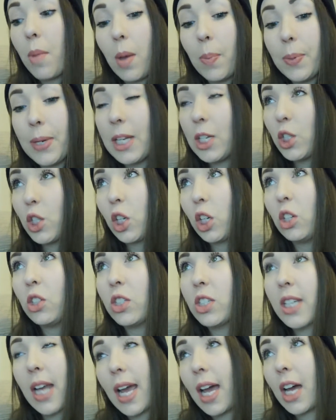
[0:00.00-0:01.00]
In two
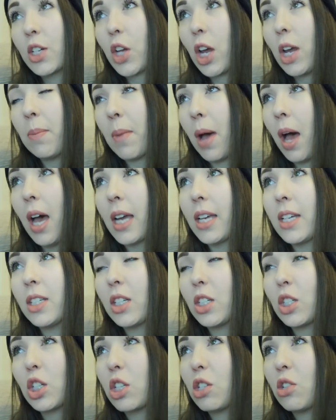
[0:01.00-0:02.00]
today. I don't mind.
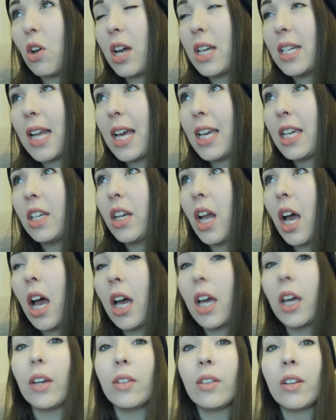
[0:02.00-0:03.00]
I just thought I'd let you
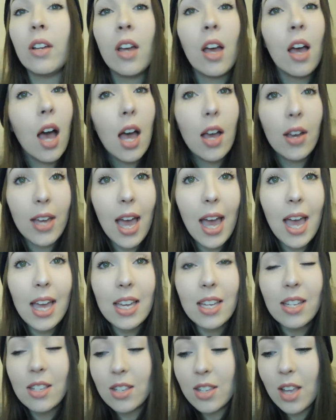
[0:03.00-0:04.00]
know.
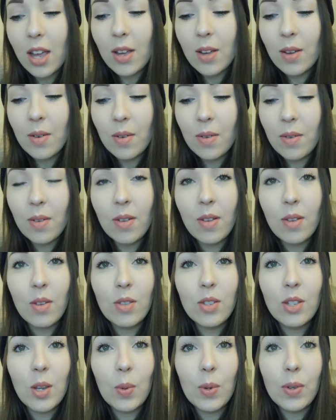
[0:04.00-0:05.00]
Okay,
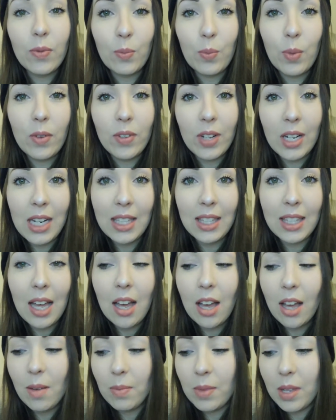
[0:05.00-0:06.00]
so so we've we've cleared
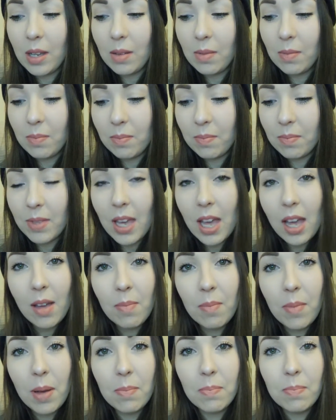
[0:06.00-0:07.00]
that up. That yeah,
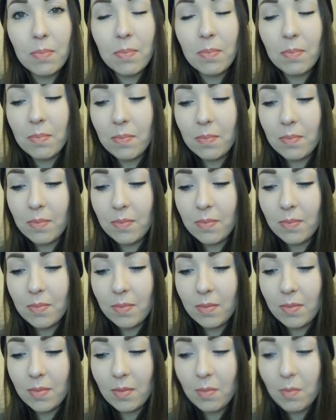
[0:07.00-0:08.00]
mum.
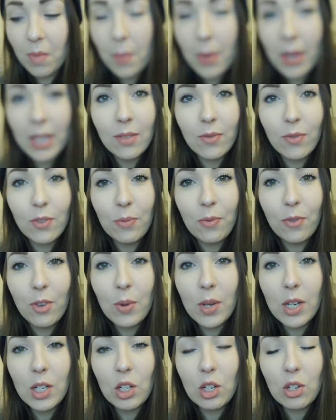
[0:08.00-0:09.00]
Mum had a
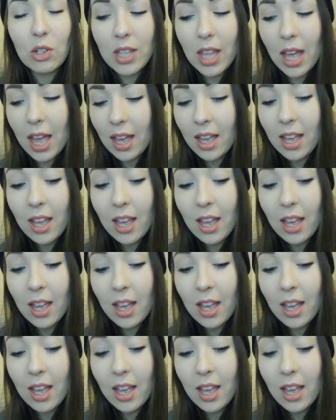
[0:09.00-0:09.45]
few issues there.